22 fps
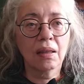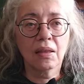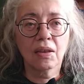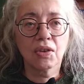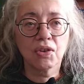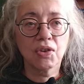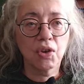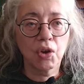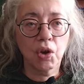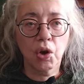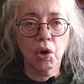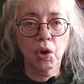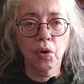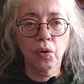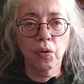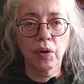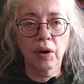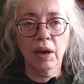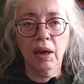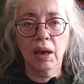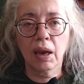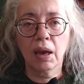the
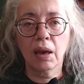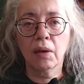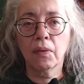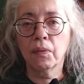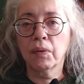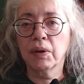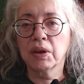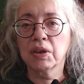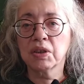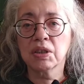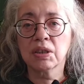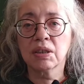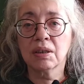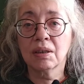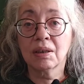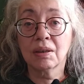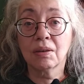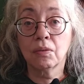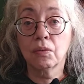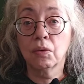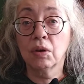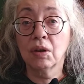security which
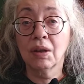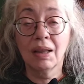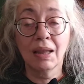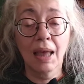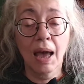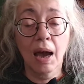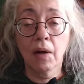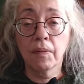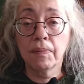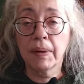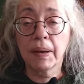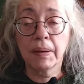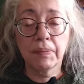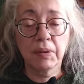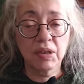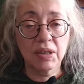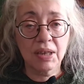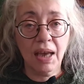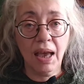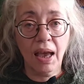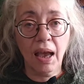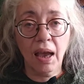will allow people
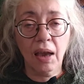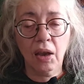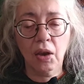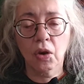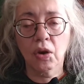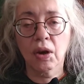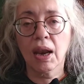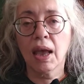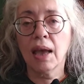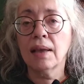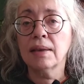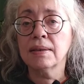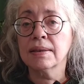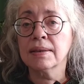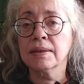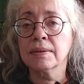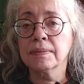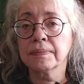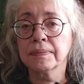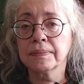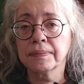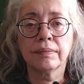to hack your N A
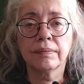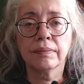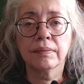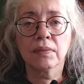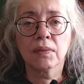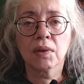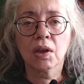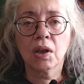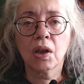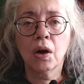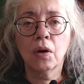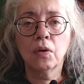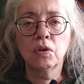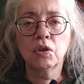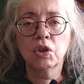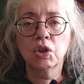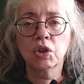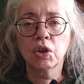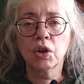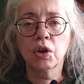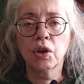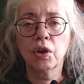S. And I will
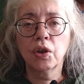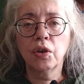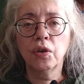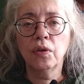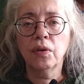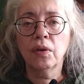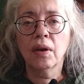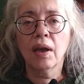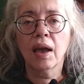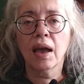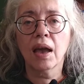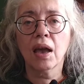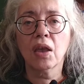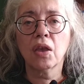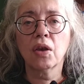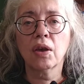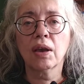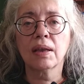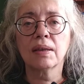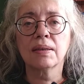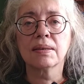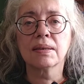show you how
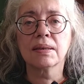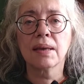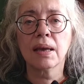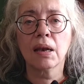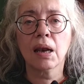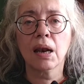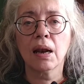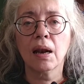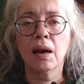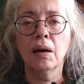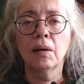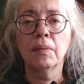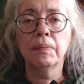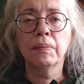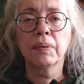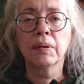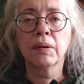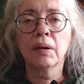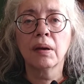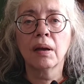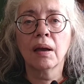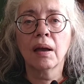you can set it up
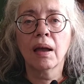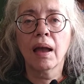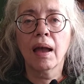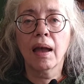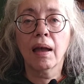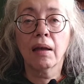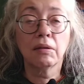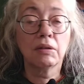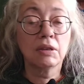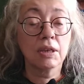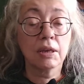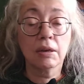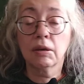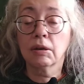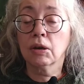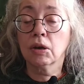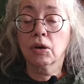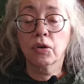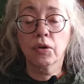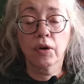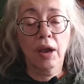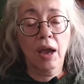and
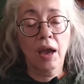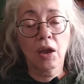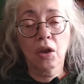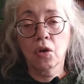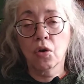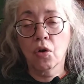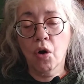create